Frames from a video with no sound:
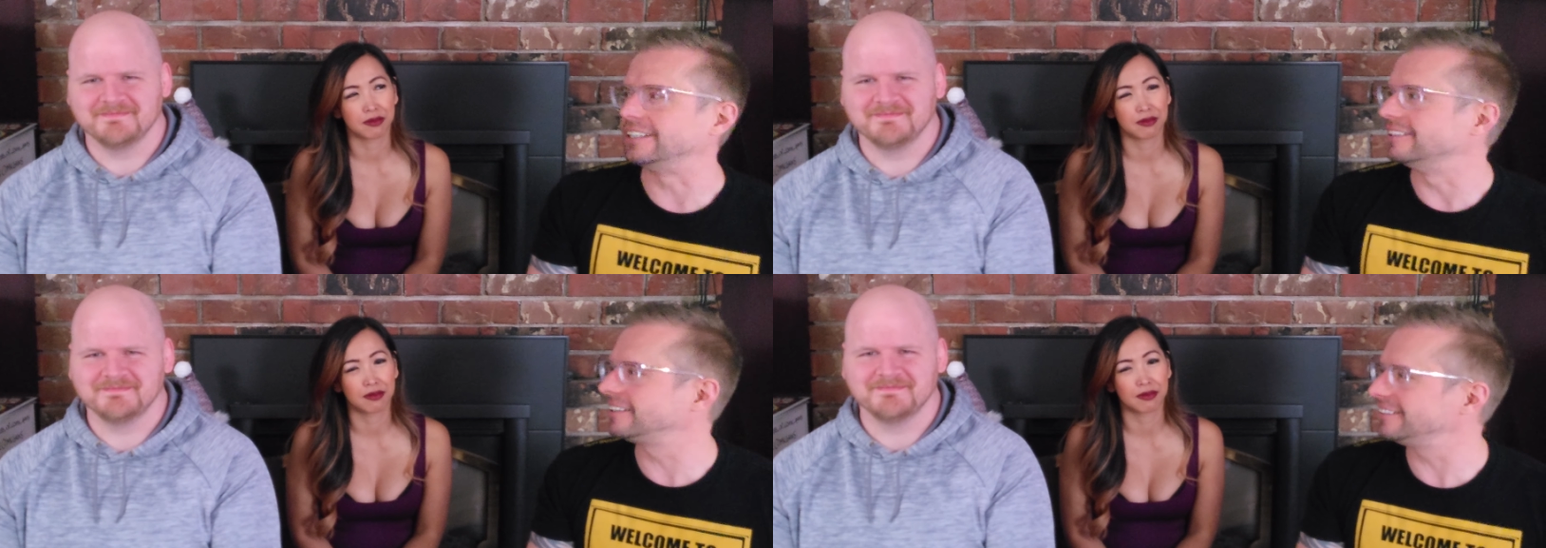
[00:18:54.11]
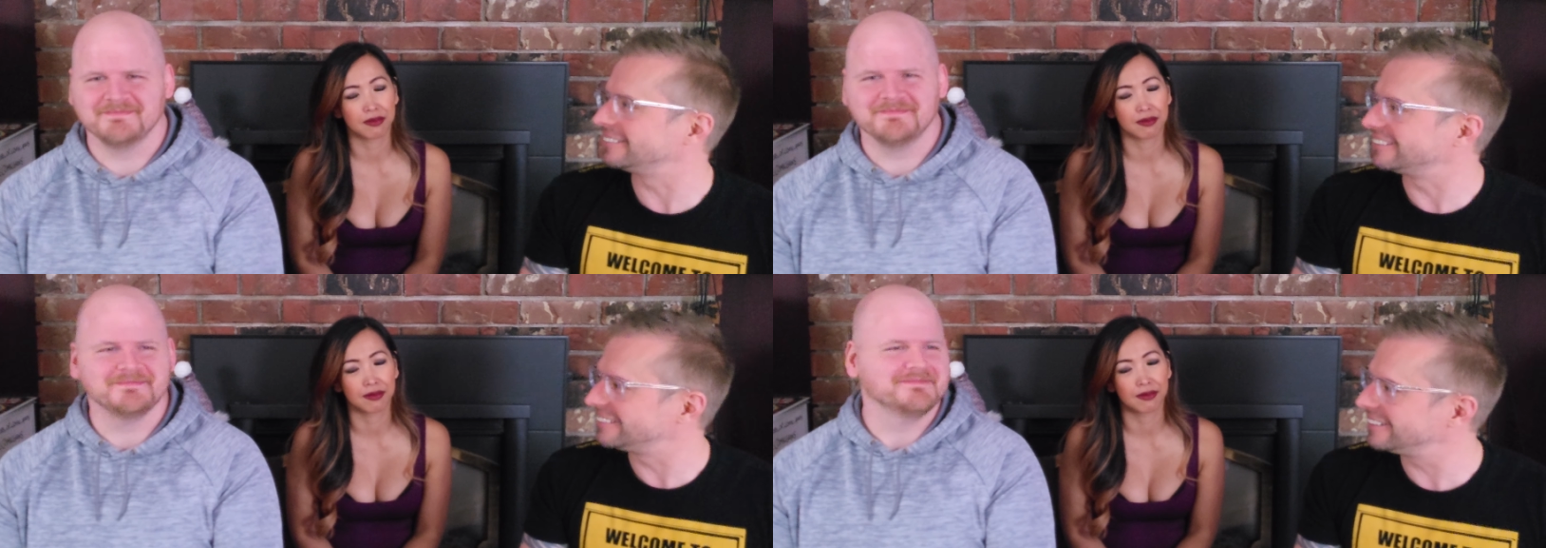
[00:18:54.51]
Speaker 1: Look at those,
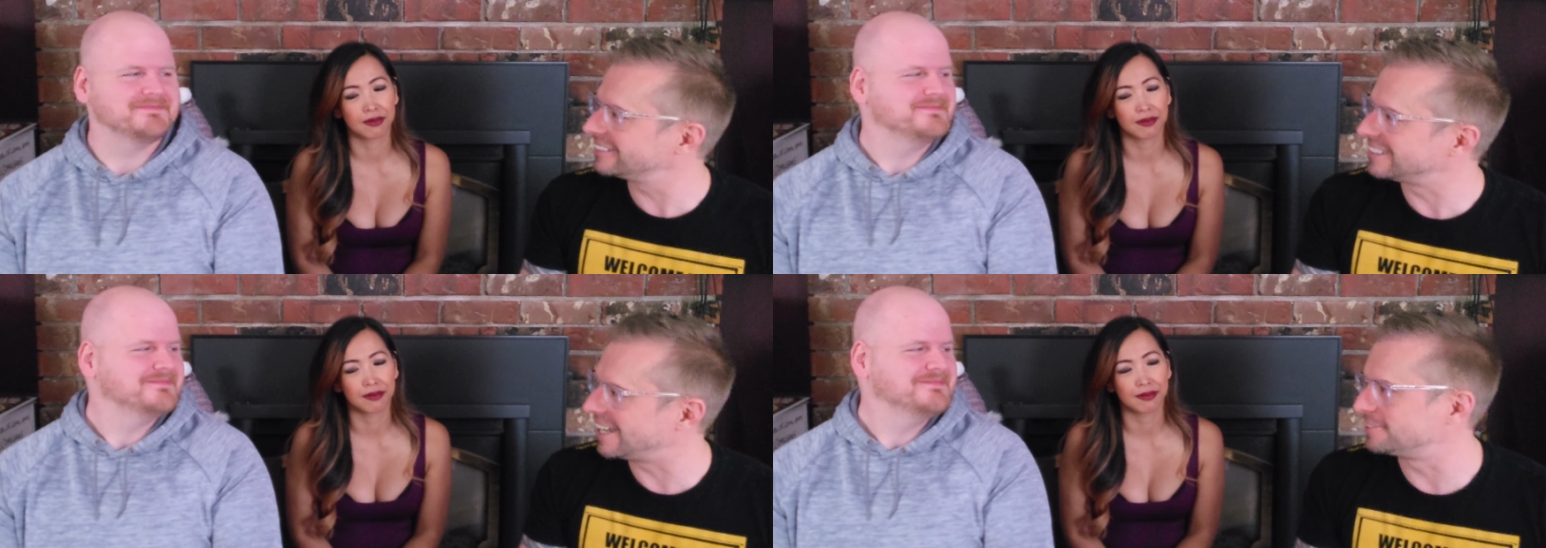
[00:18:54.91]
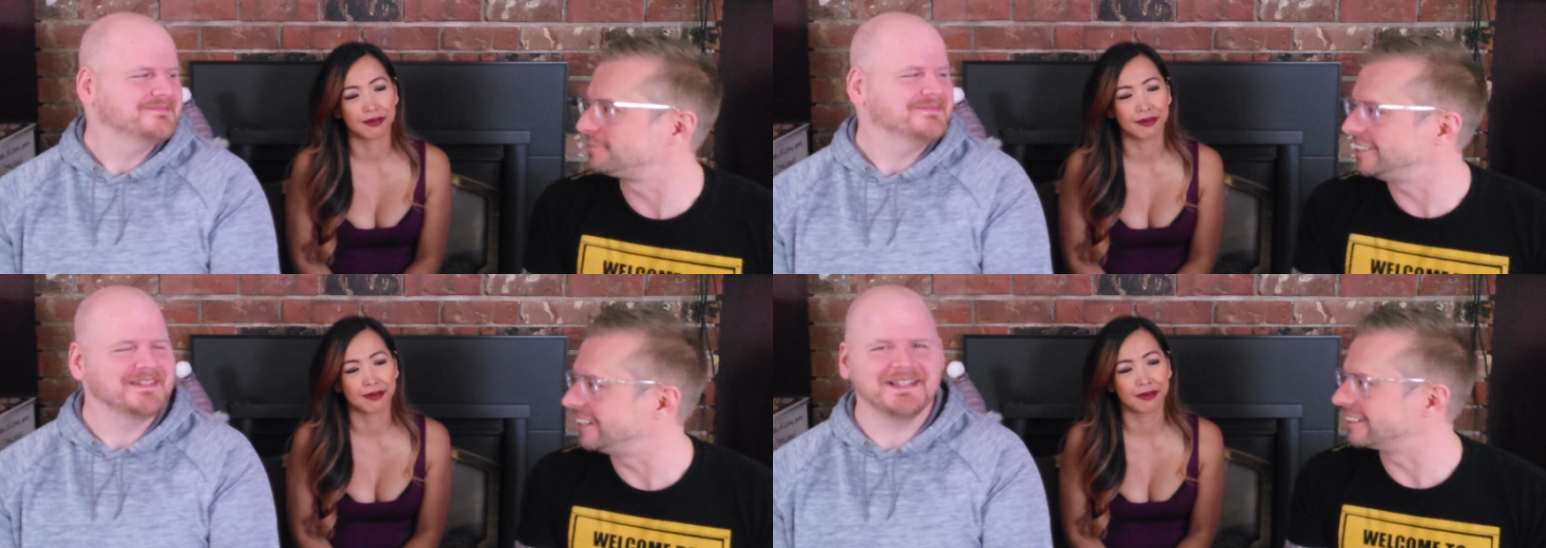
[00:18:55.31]
look at those nice
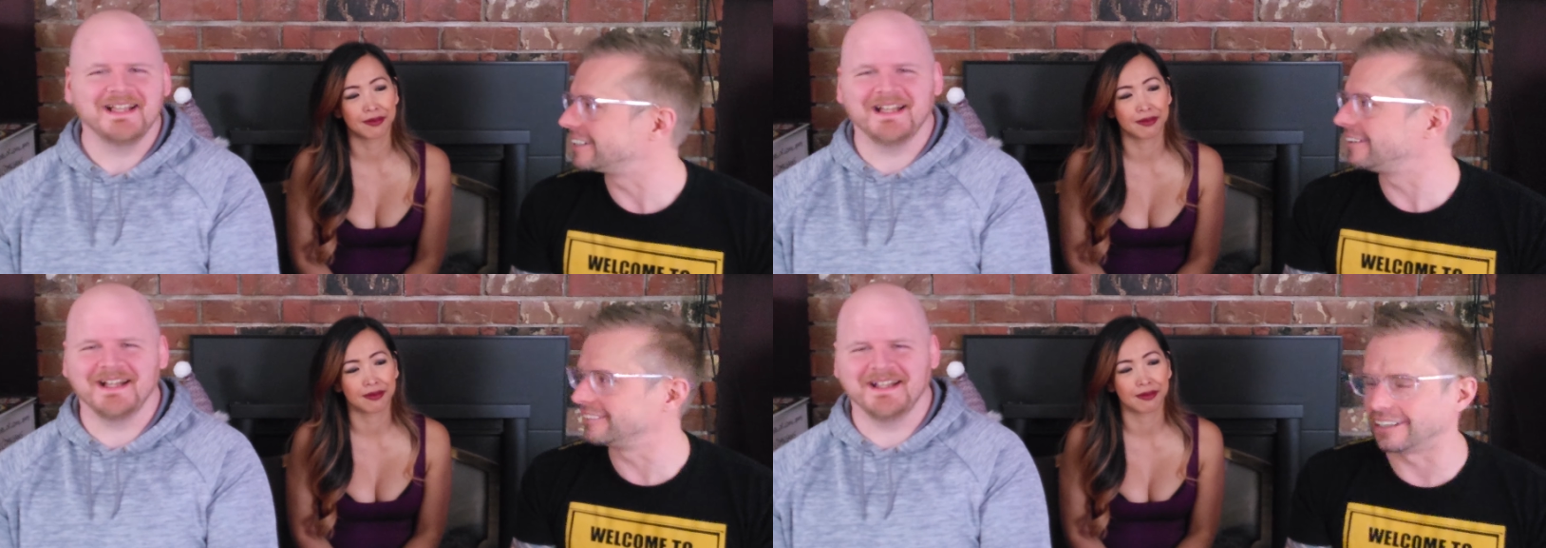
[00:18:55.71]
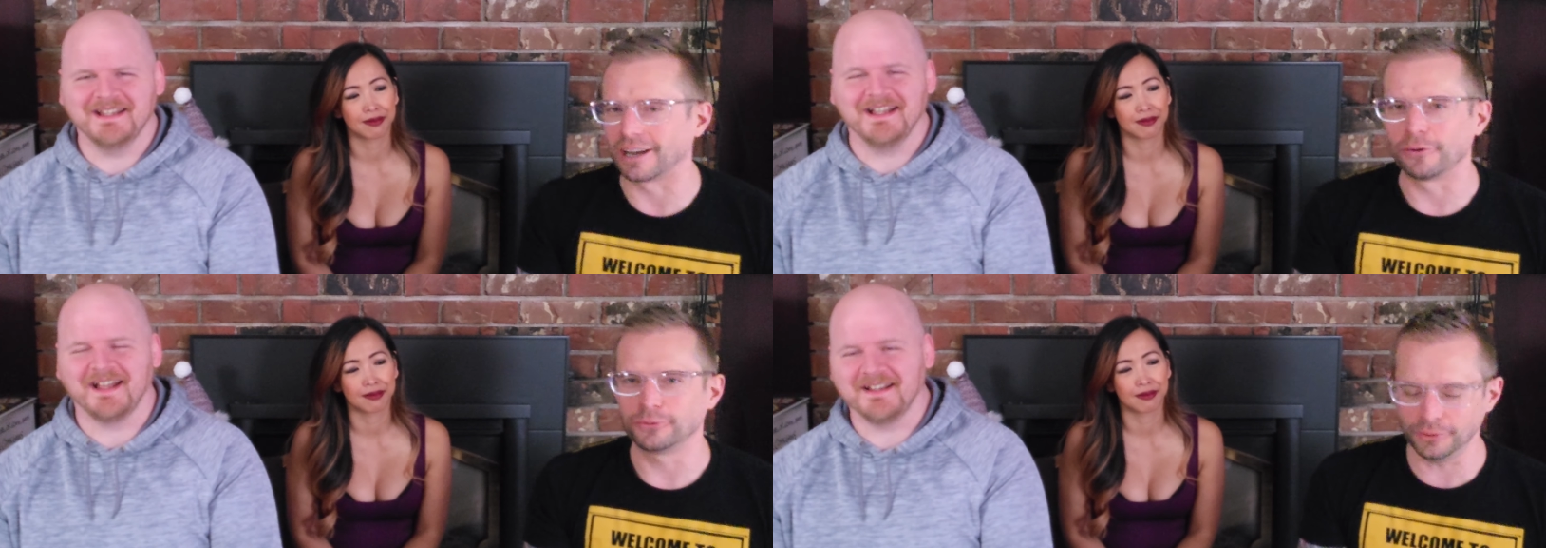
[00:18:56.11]
feet on the yeah, cover.
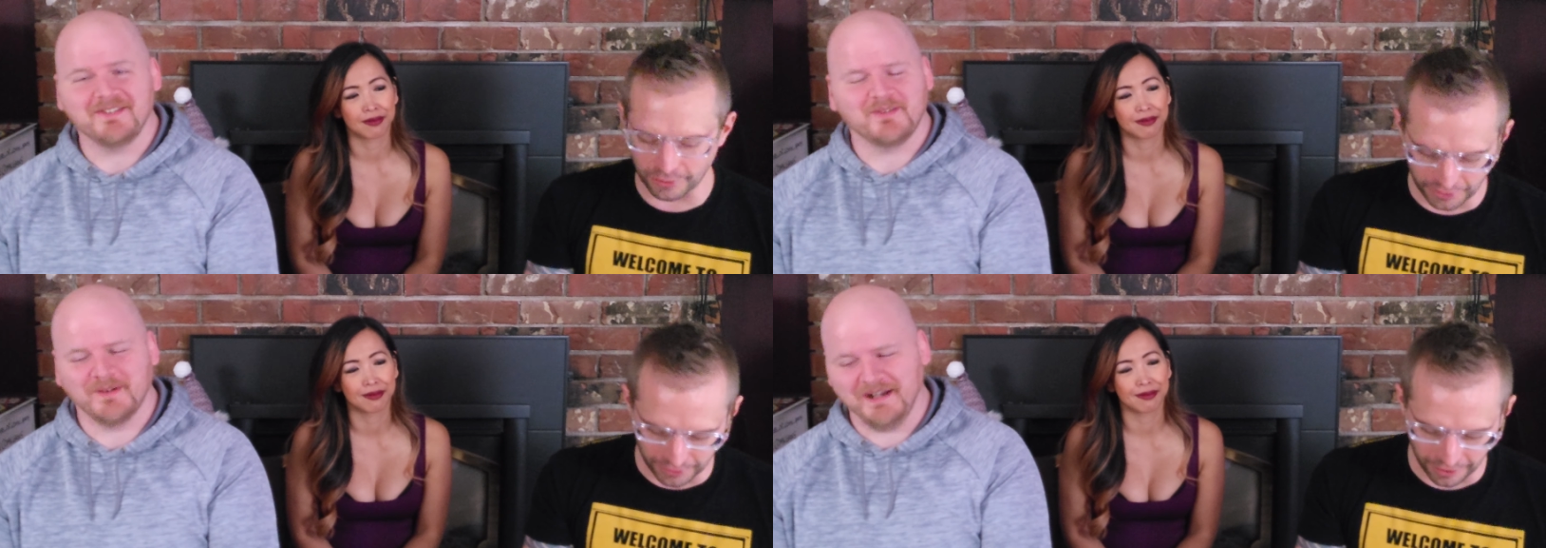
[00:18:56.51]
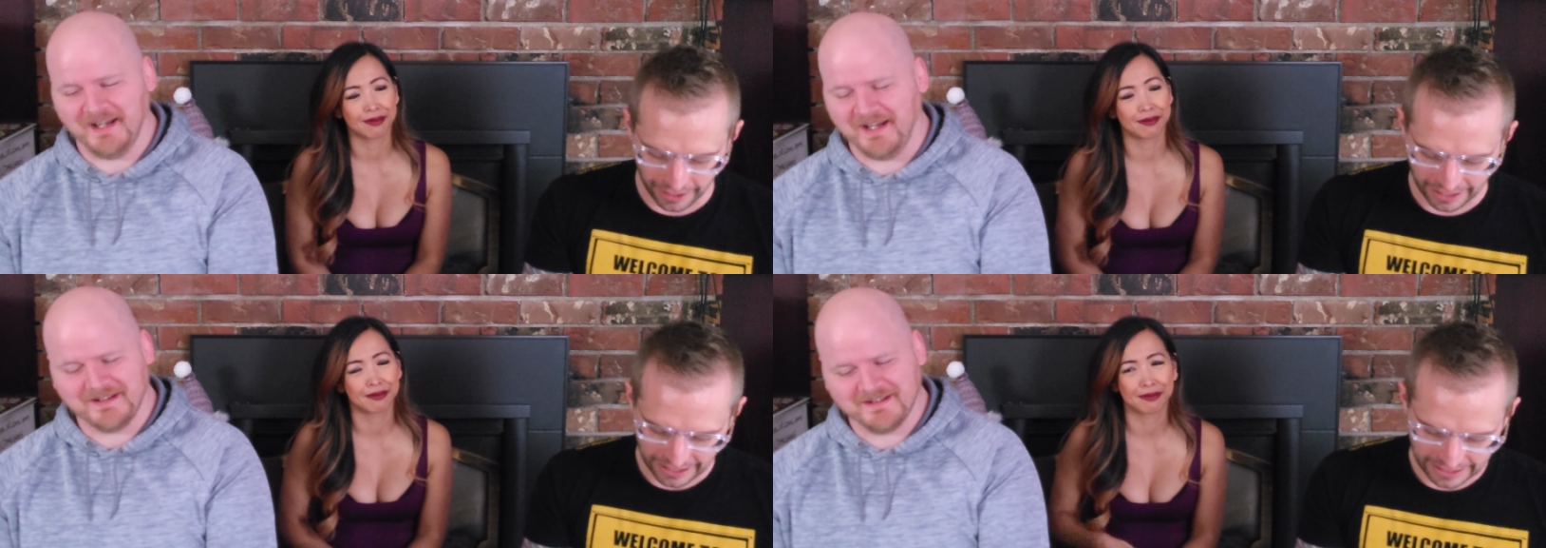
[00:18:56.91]
Yeah,
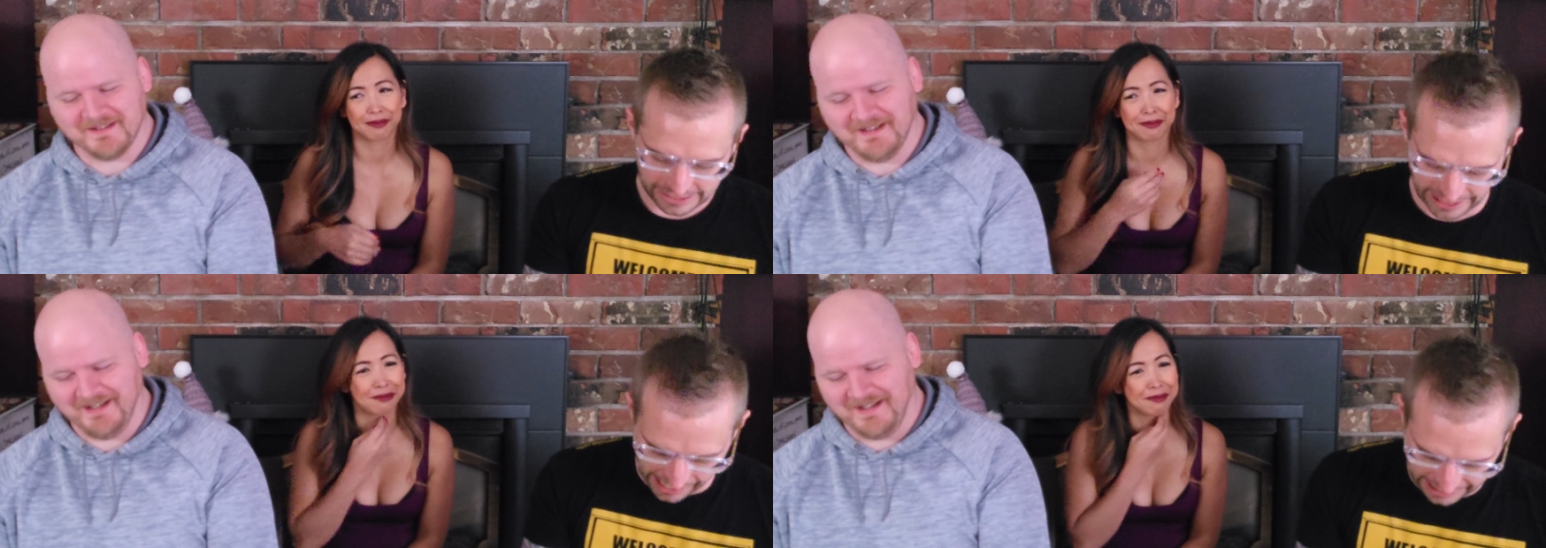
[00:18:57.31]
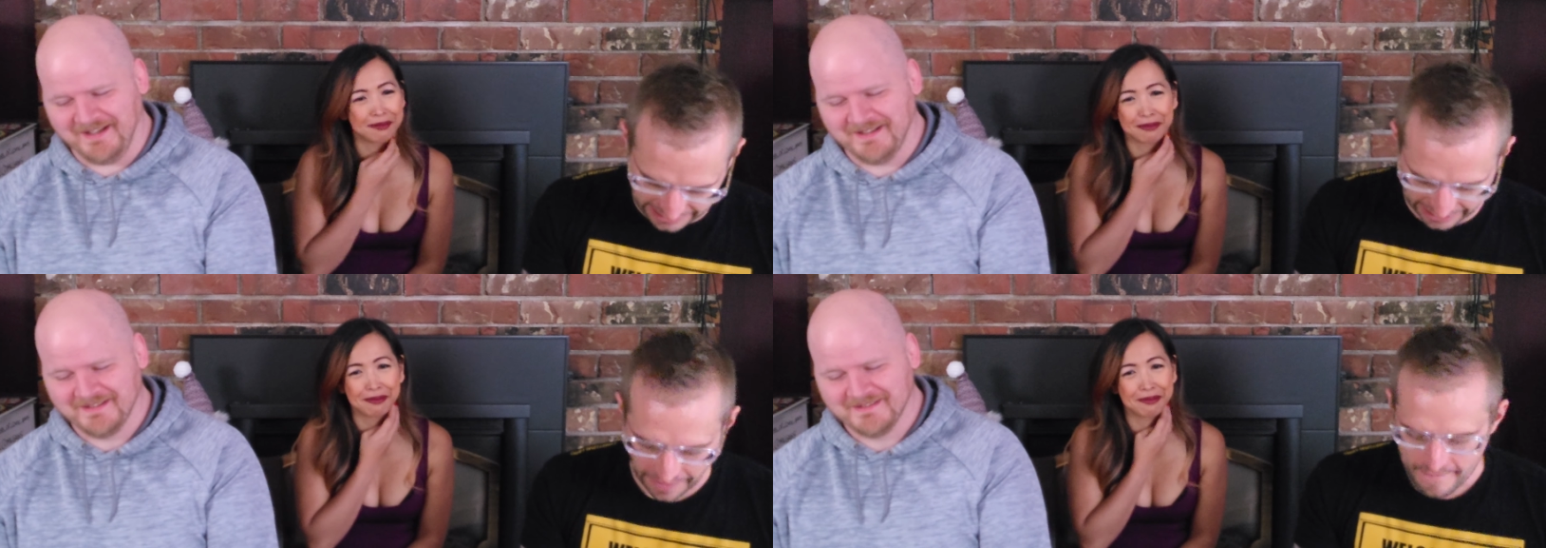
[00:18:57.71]
Woo! Sexy.